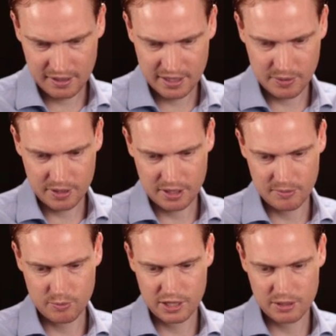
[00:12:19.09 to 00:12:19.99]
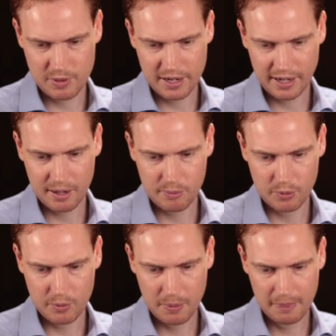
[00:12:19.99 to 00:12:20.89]
There we go, brings back
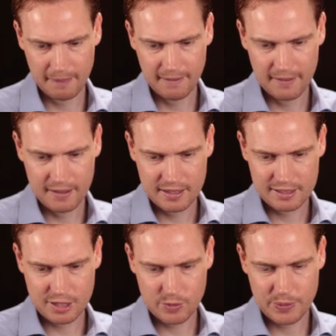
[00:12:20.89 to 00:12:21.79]
Apple. So